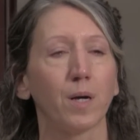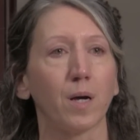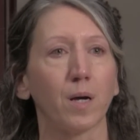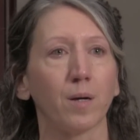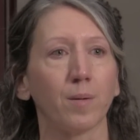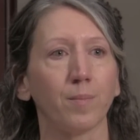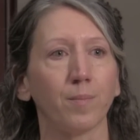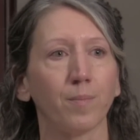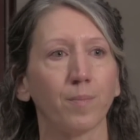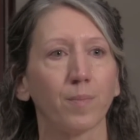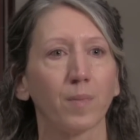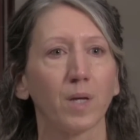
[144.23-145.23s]

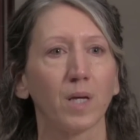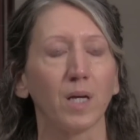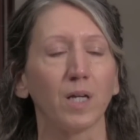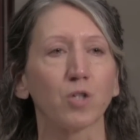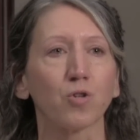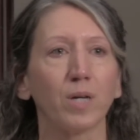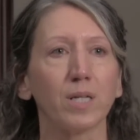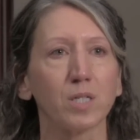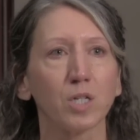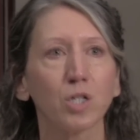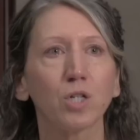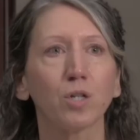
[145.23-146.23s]
it
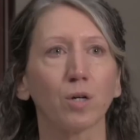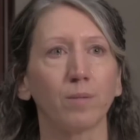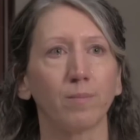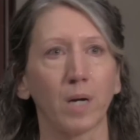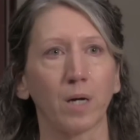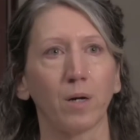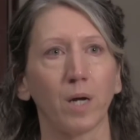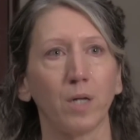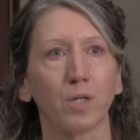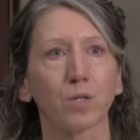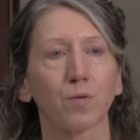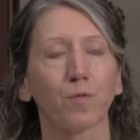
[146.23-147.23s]
transitioned our
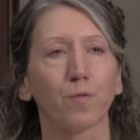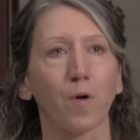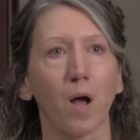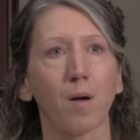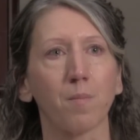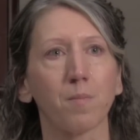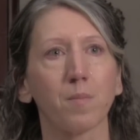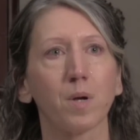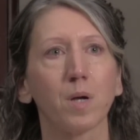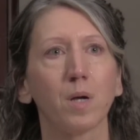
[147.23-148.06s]
marriage from